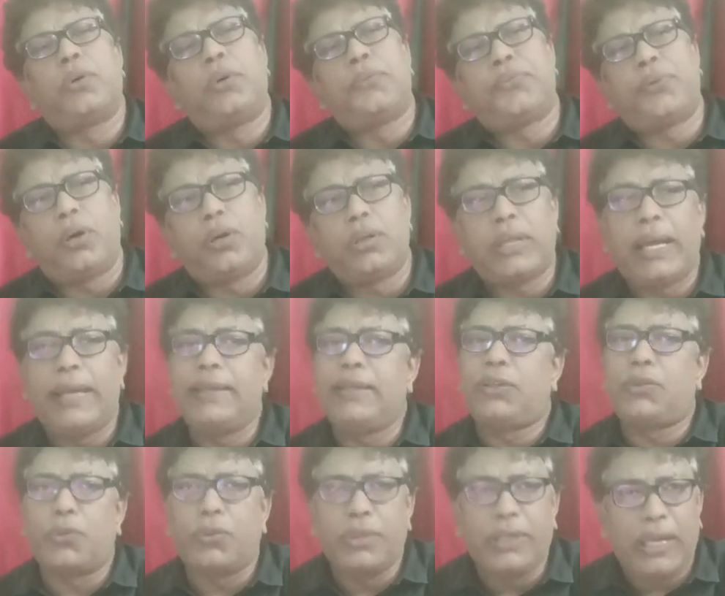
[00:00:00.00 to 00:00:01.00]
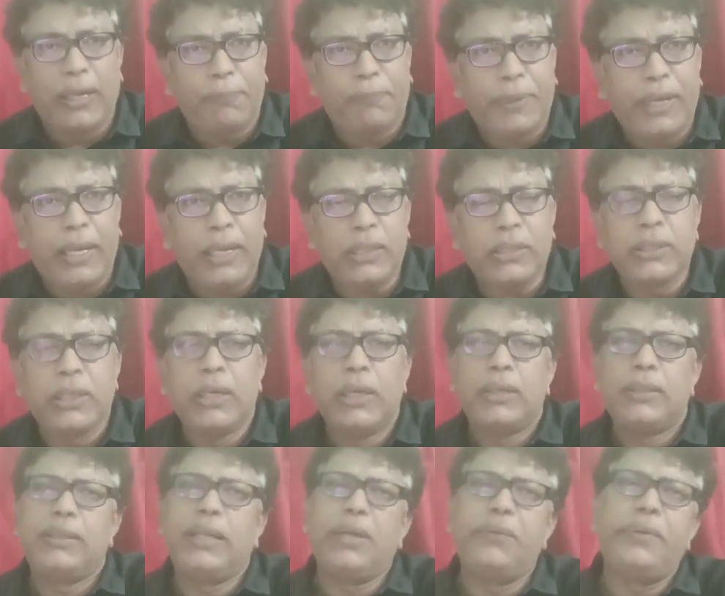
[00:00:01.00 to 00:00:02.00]
for the editorial page.
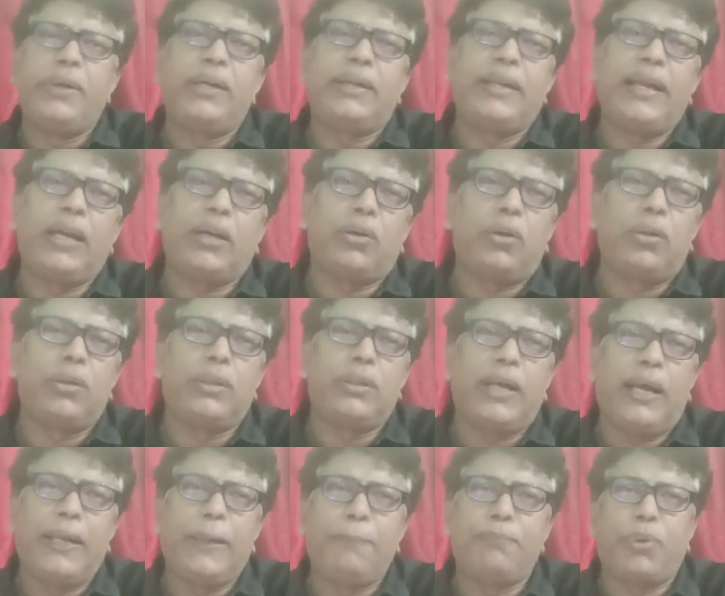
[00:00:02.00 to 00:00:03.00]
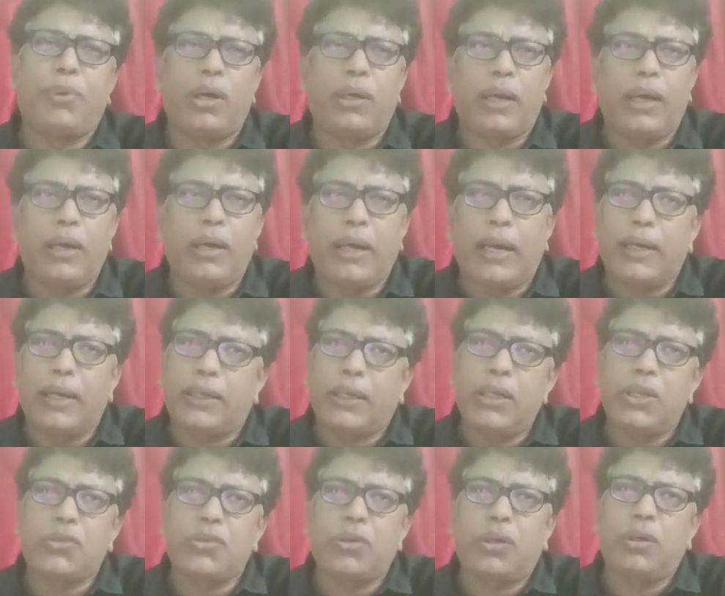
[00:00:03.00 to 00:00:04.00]
Then we'll take on the important
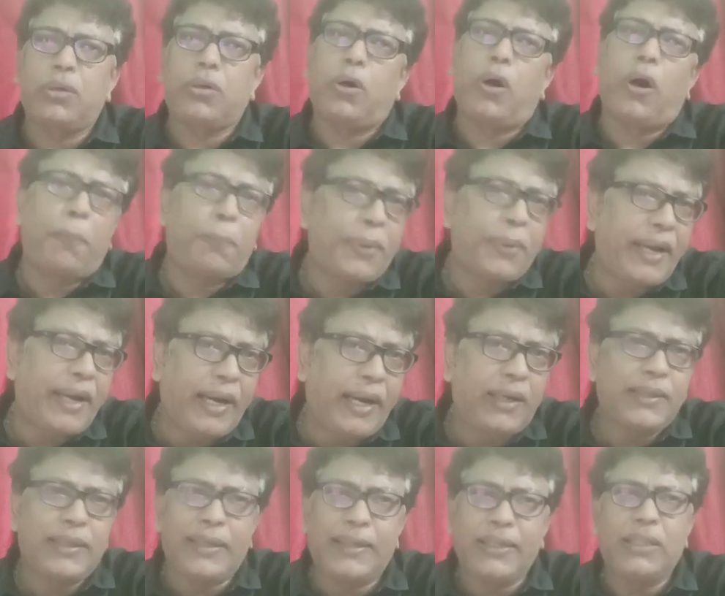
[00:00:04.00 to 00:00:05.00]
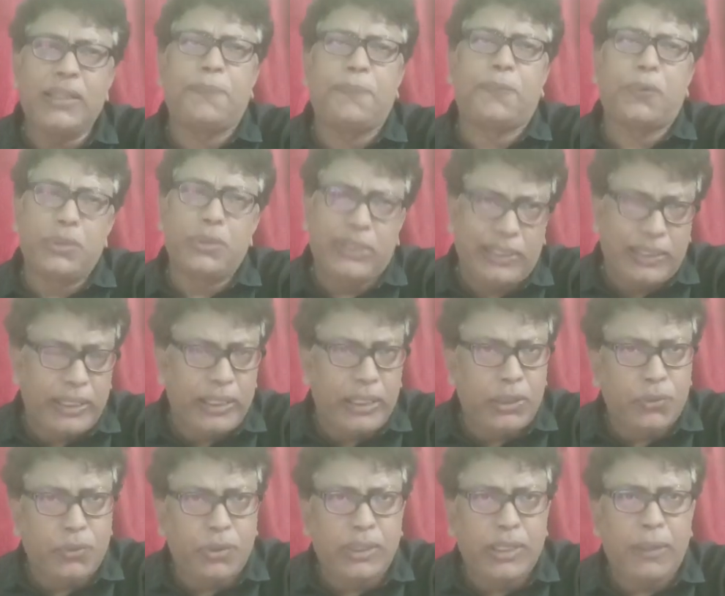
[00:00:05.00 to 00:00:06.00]
articles on op-ed, that is opposite
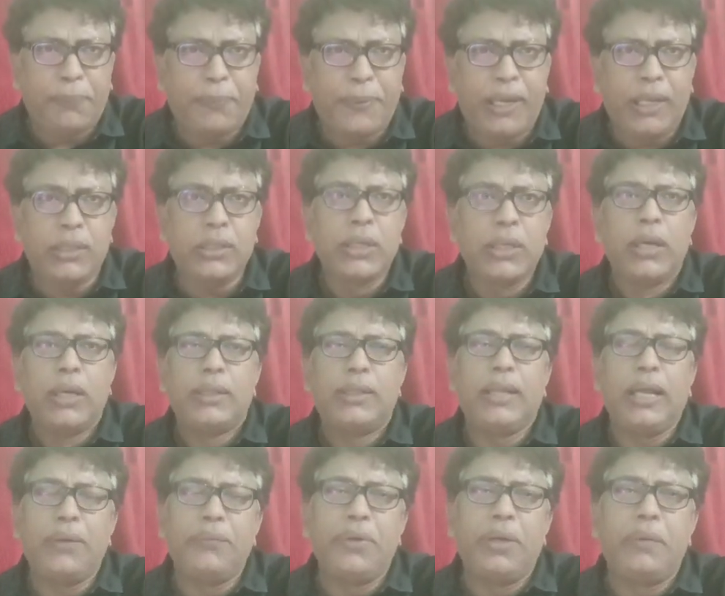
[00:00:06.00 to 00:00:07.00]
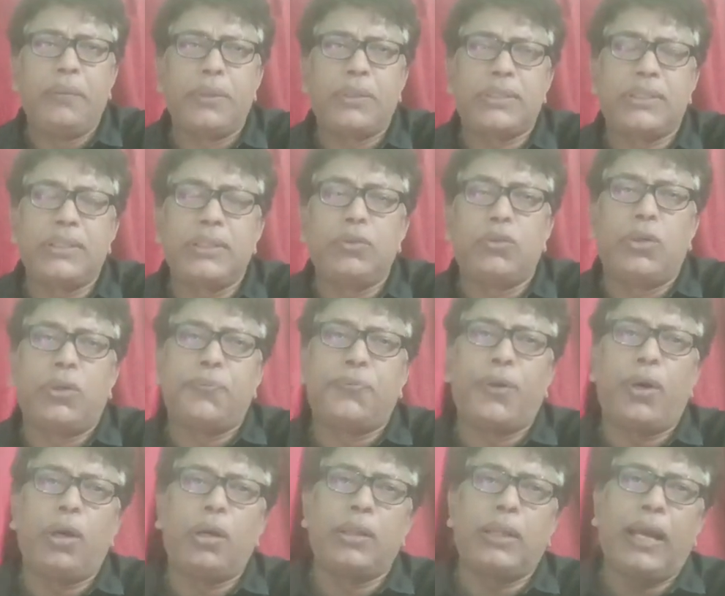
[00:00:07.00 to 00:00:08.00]
editorial page. Then we will go
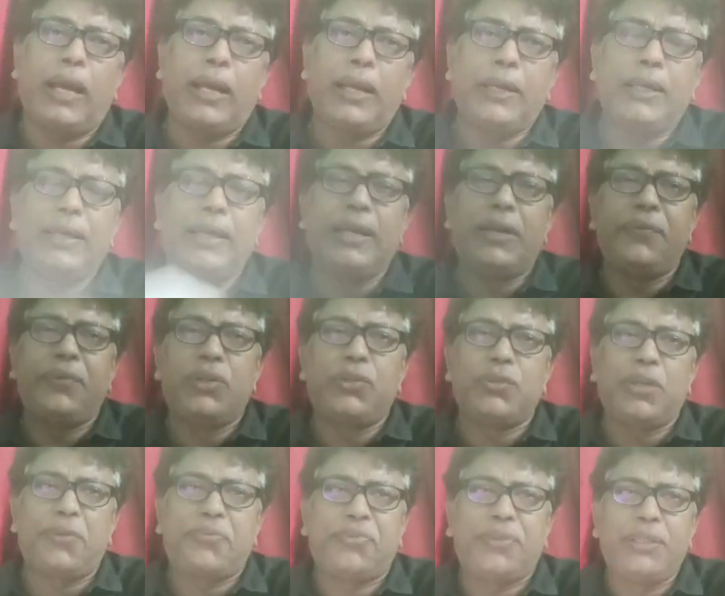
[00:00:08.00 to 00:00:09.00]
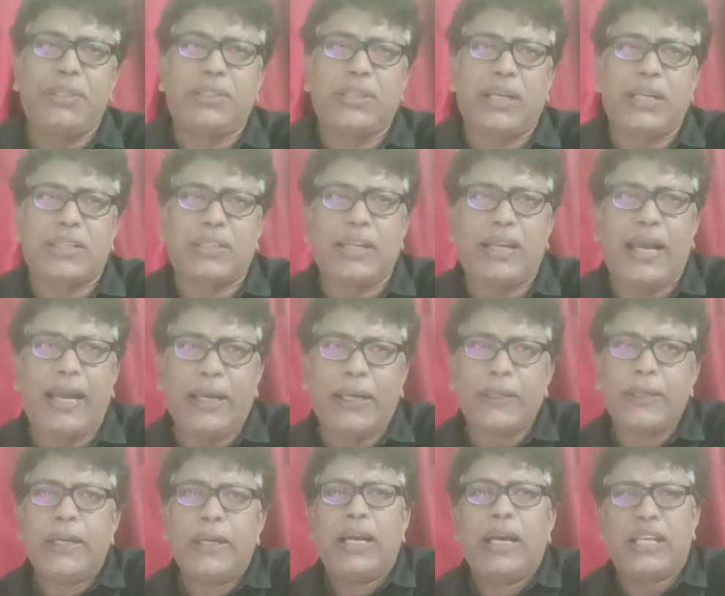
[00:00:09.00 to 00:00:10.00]
for the individual features like
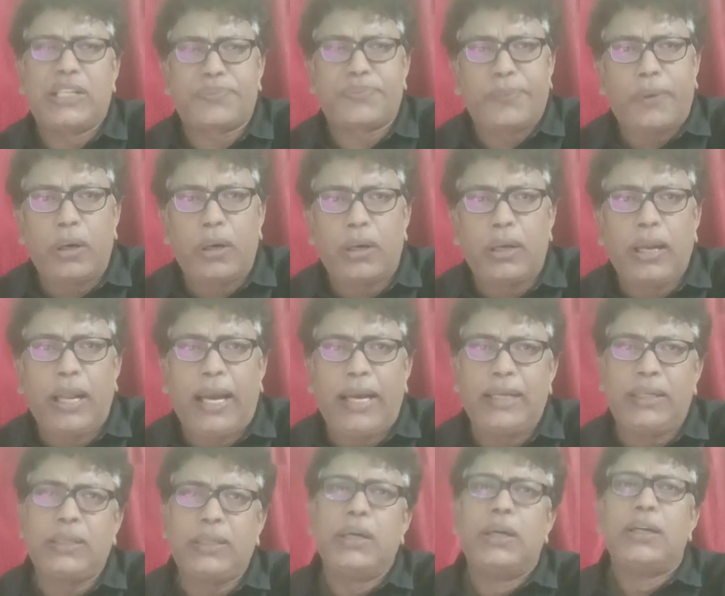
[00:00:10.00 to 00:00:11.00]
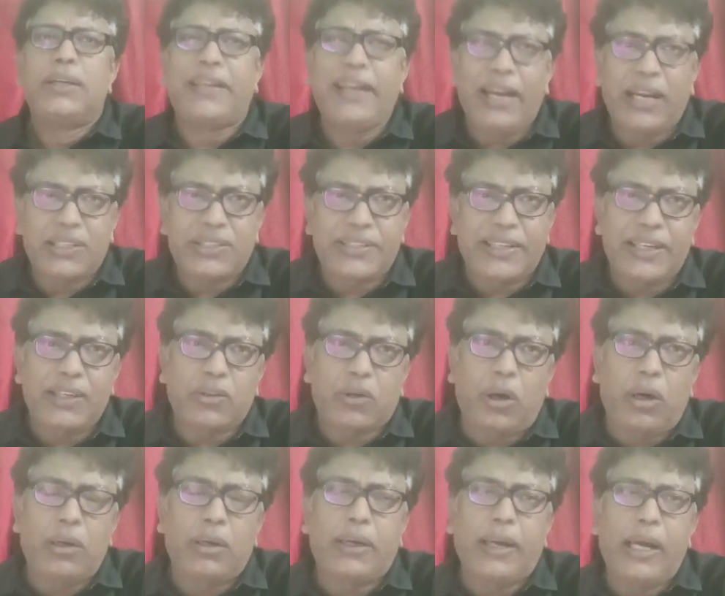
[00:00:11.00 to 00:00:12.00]
a spotlight, text and
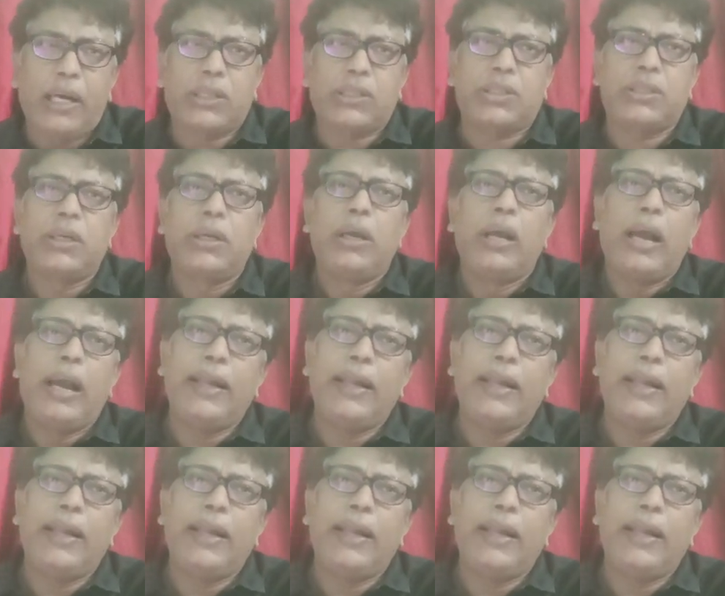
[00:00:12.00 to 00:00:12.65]
context, and